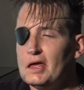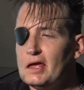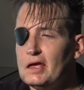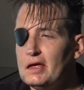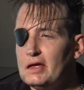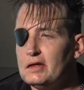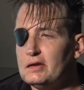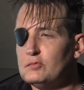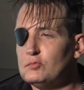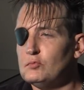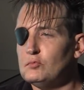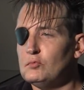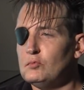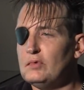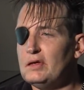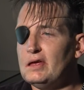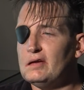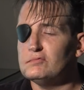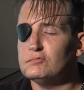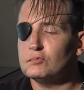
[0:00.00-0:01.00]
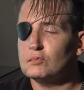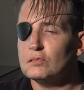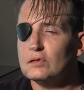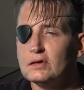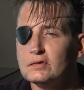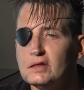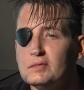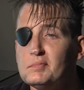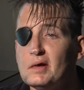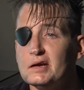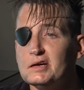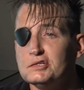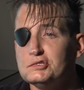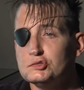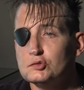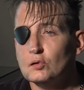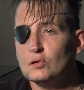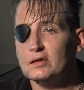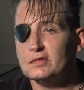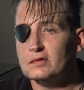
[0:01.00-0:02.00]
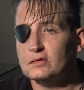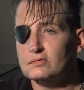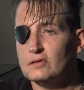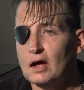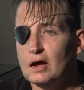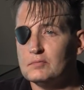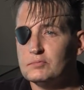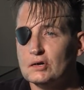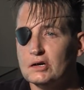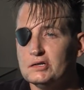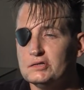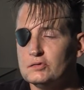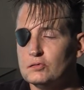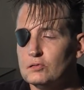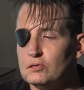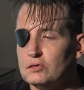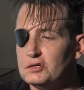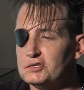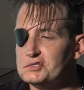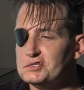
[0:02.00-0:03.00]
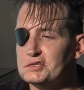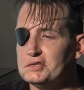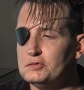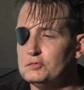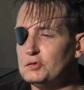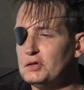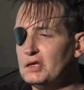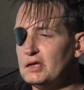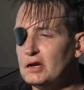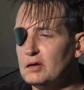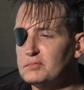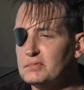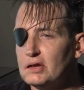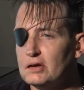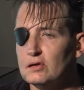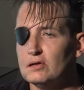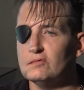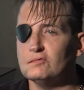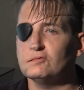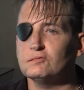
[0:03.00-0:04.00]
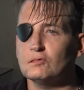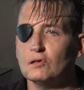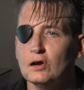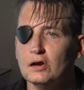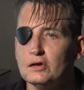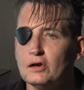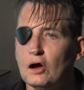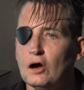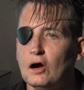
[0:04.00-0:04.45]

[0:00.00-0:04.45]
and we have really been enjoying the library tours to get up there in front